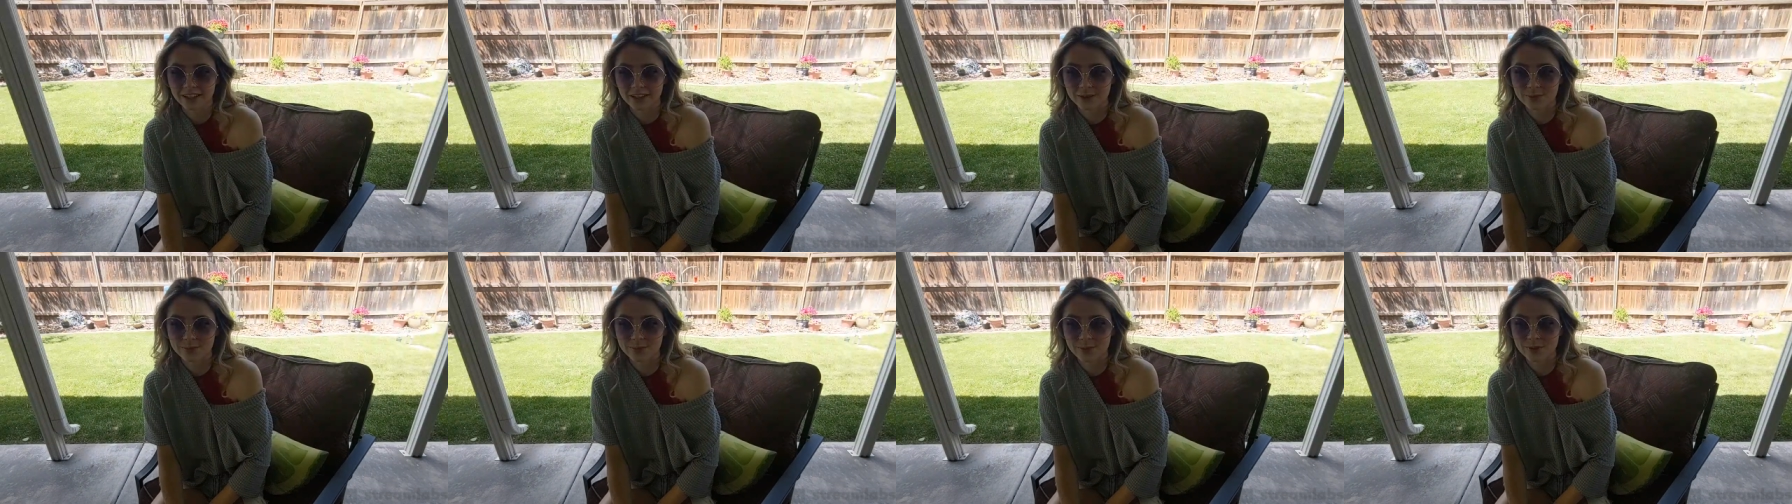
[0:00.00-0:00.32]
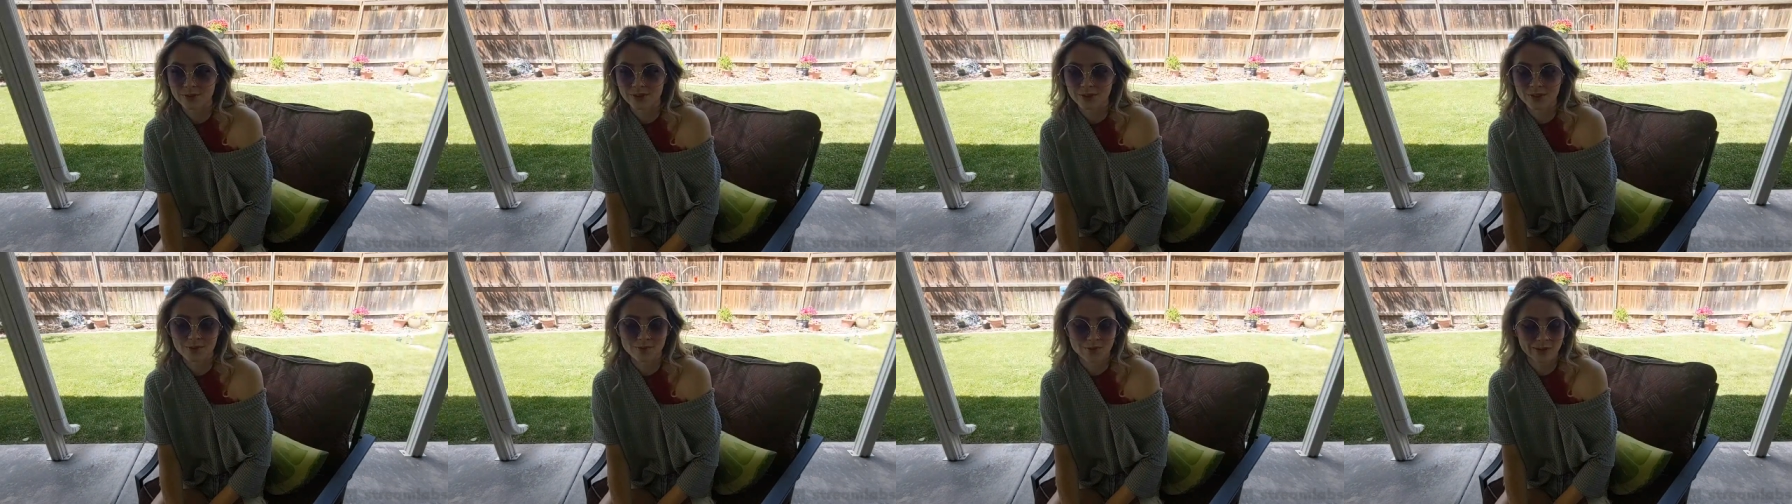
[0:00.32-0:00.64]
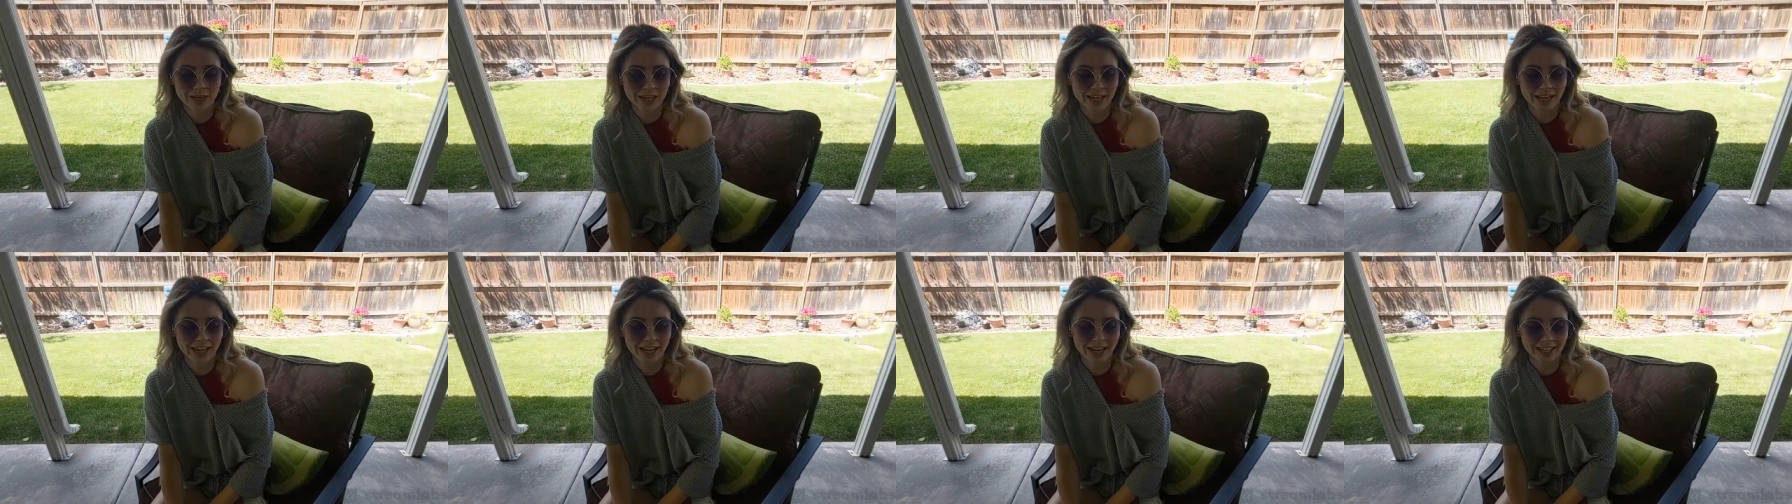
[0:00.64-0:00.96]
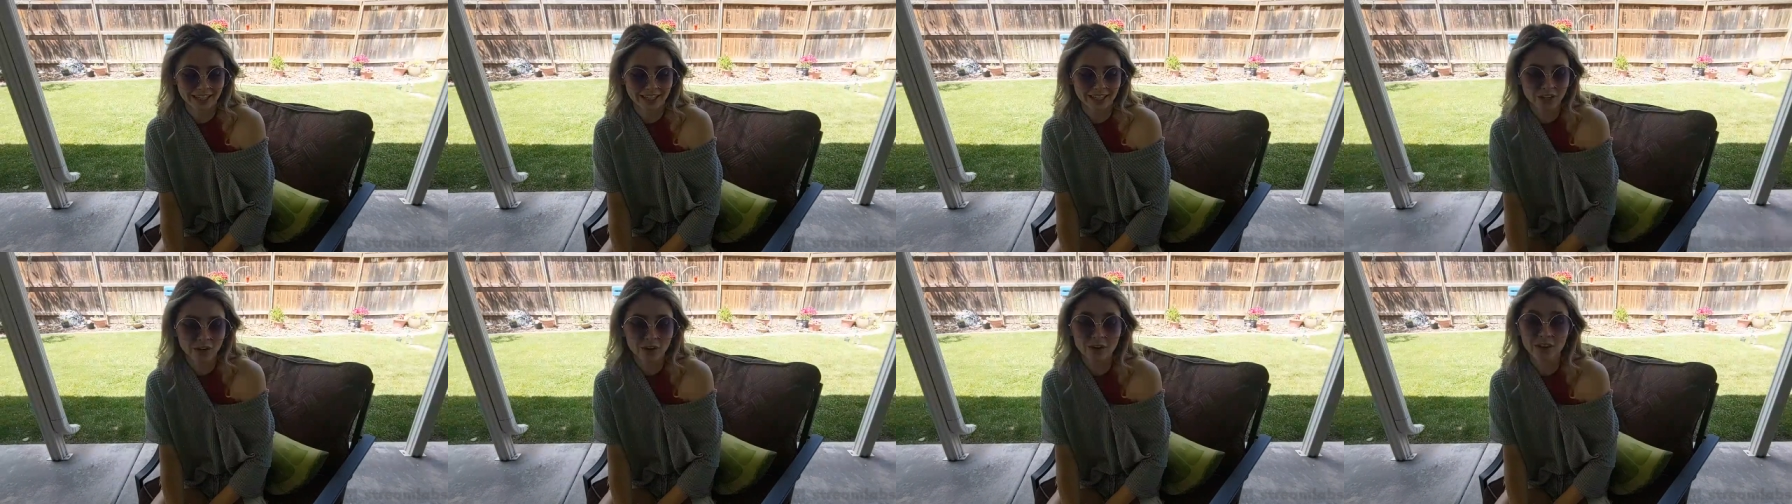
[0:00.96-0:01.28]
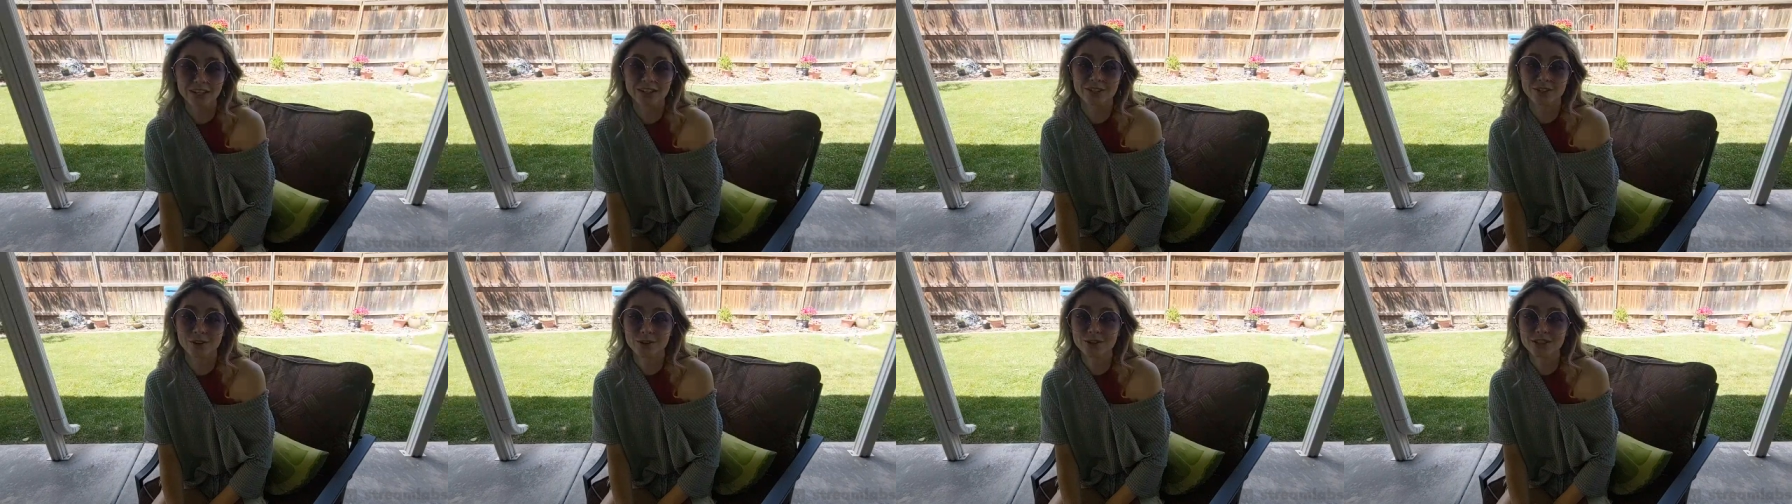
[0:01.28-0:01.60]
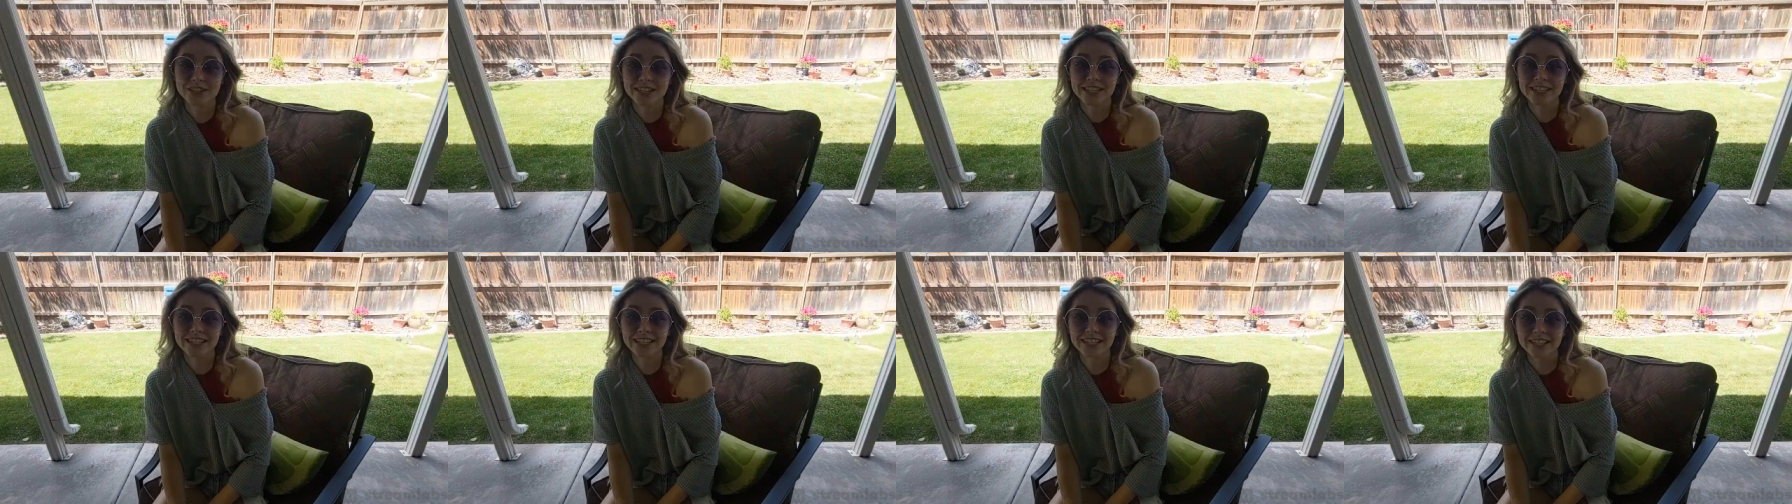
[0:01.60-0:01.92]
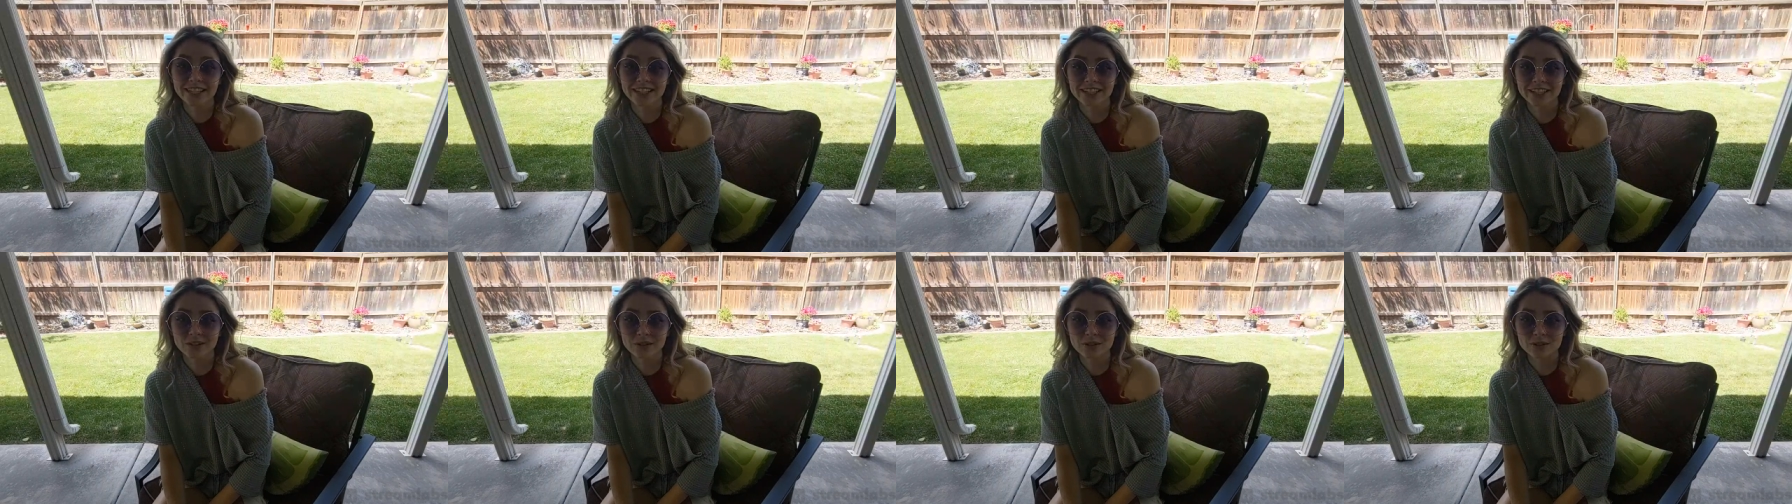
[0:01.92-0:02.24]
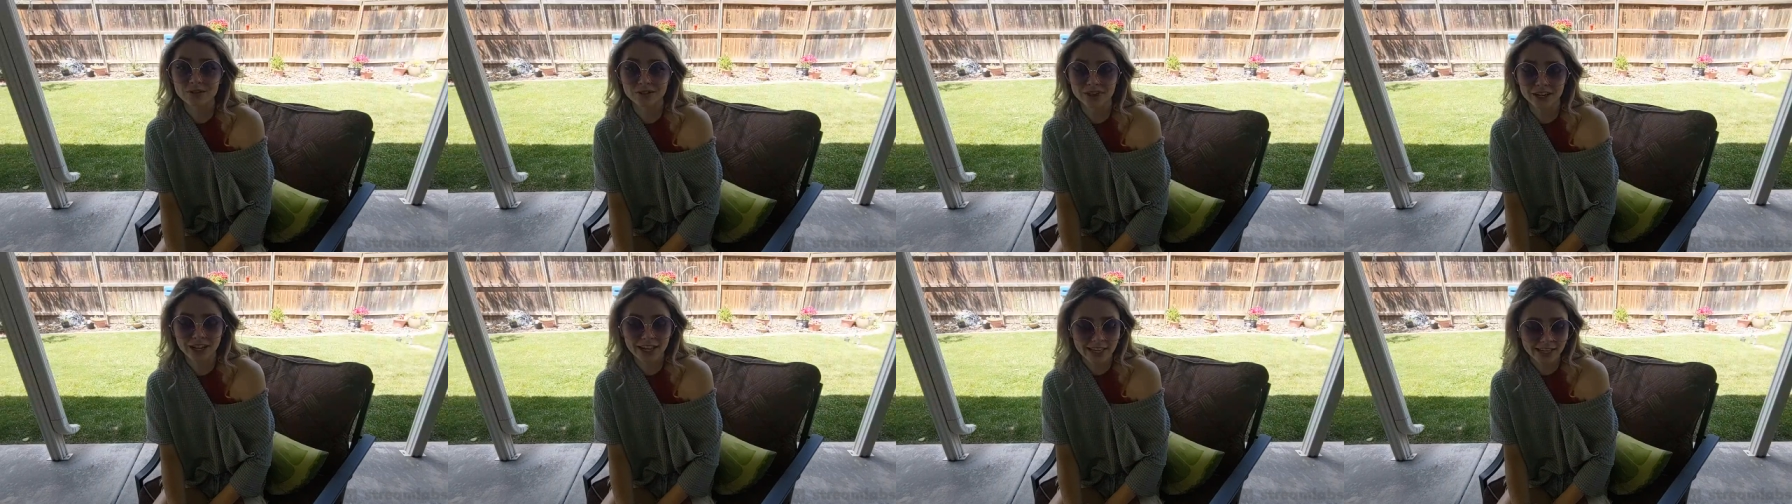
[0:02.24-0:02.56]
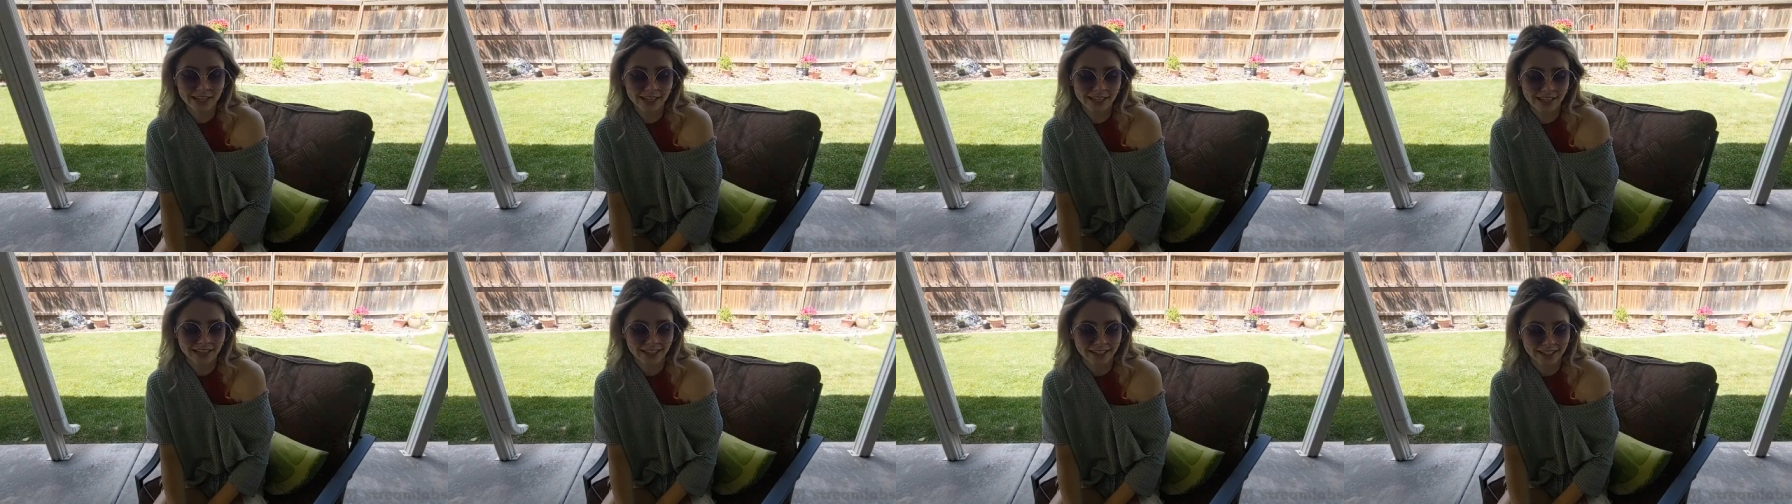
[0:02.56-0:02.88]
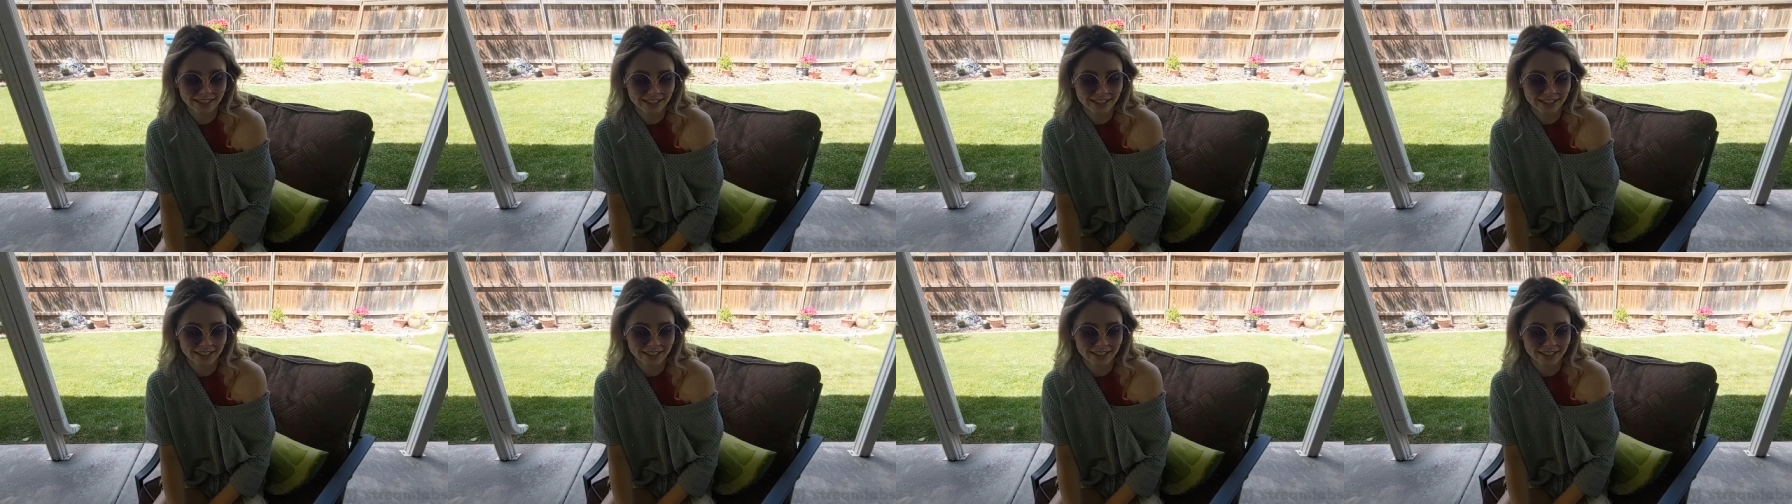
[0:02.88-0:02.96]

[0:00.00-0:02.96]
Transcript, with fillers: Yeah, they're both on the bed. I could go get Josie or Fred